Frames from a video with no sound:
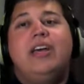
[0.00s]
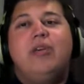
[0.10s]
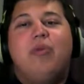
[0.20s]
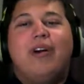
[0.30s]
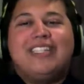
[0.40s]

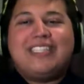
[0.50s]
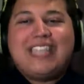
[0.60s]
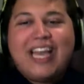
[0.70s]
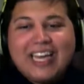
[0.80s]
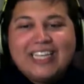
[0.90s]
Whereas
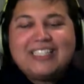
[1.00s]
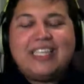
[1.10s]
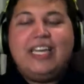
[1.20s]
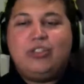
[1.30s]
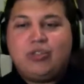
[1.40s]
Sega is in
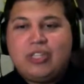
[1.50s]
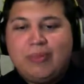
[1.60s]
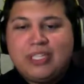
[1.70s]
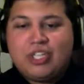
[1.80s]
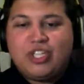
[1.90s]
the interesting
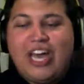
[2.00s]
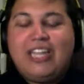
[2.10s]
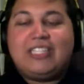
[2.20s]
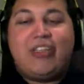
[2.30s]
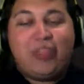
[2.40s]
position that
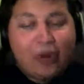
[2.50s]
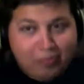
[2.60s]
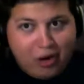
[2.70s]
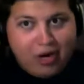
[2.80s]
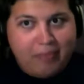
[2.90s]
it's a
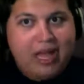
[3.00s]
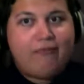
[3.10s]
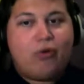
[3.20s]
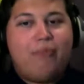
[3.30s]
third-party platform,